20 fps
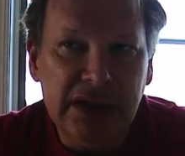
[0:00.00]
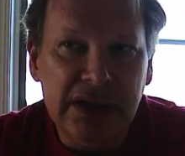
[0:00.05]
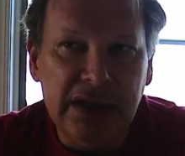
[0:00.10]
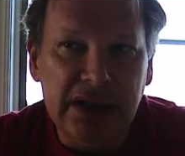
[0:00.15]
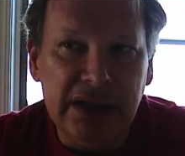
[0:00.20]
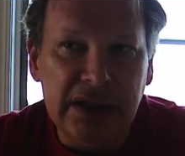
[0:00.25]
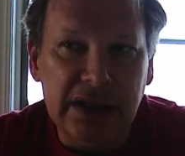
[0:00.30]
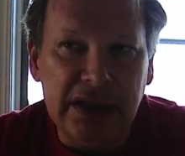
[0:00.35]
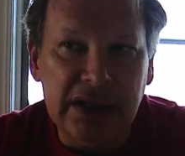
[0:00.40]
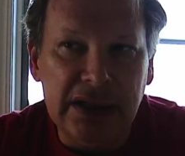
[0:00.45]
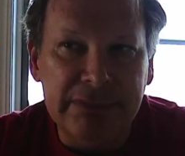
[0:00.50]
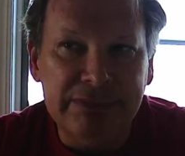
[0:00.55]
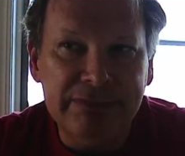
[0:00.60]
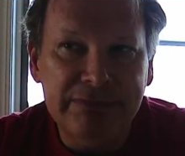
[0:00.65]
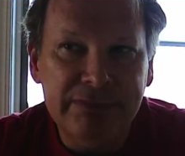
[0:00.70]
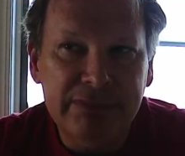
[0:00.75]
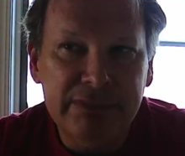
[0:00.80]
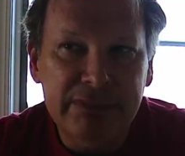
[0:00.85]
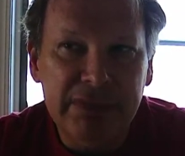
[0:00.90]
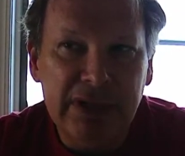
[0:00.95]

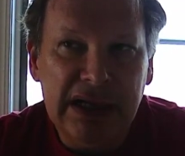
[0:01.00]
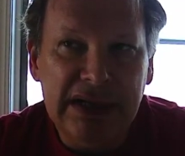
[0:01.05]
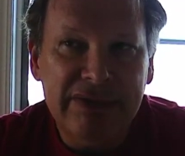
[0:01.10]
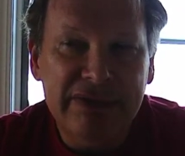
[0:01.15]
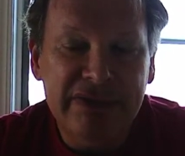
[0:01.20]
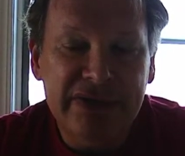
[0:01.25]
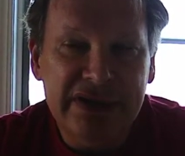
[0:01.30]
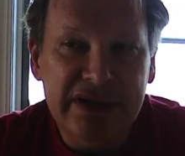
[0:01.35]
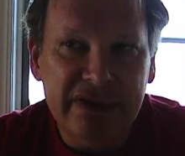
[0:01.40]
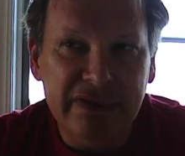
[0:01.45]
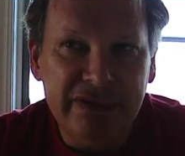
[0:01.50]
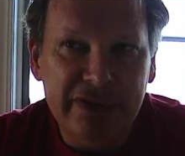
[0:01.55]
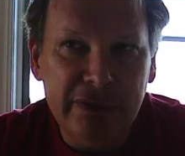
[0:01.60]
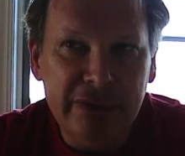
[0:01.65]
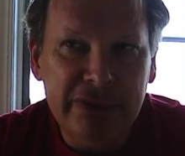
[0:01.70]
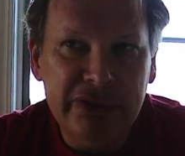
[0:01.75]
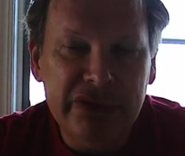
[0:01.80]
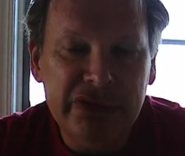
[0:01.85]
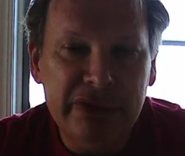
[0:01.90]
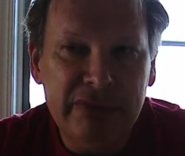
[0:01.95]
I've seen a few
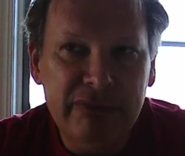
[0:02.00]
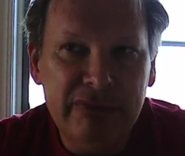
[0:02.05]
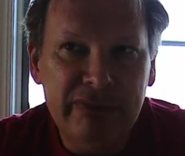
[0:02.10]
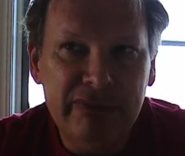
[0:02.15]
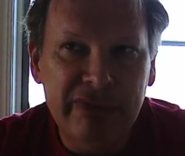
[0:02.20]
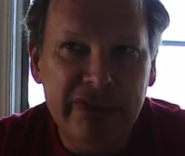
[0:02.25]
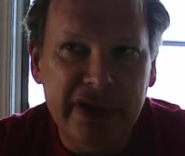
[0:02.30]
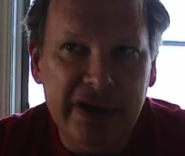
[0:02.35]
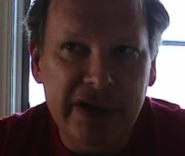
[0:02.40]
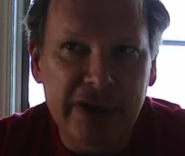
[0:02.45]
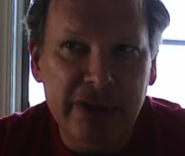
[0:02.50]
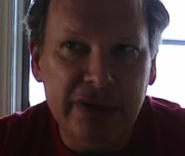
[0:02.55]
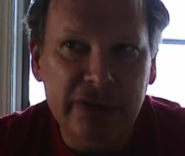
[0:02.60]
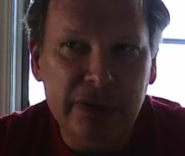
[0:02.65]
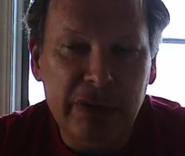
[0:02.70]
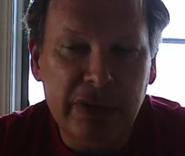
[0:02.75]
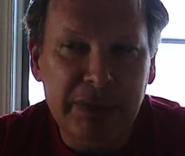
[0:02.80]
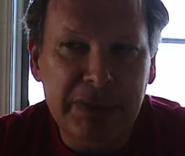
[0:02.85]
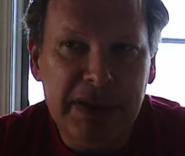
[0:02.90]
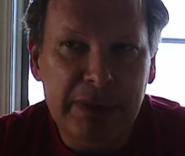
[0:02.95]
videos where
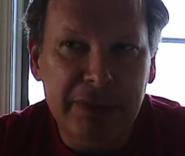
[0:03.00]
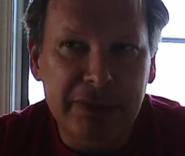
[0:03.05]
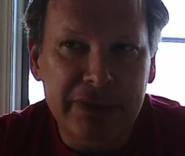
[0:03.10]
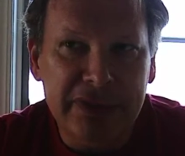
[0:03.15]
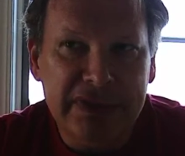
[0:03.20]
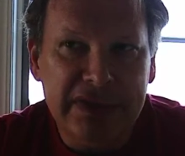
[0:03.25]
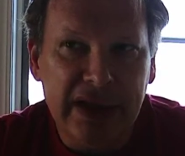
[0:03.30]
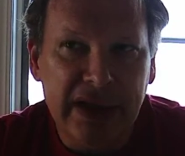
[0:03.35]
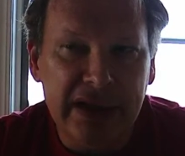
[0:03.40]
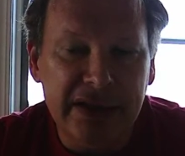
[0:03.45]
people said,